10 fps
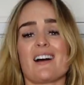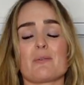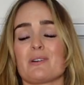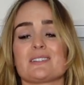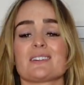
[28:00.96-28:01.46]
lie, I
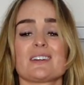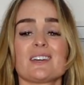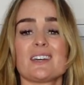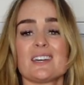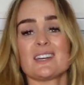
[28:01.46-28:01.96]
would.
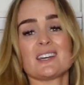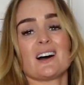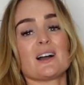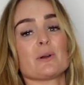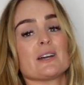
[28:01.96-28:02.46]

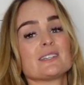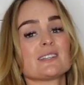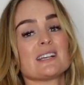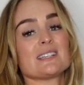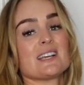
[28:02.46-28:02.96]
I would.
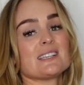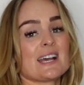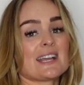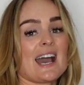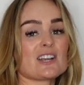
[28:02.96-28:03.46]
This is
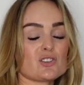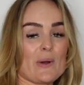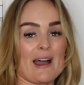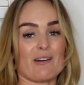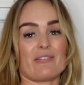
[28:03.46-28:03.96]
a casual
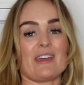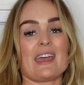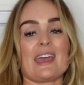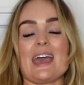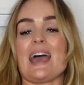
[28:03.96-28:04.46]
outfit.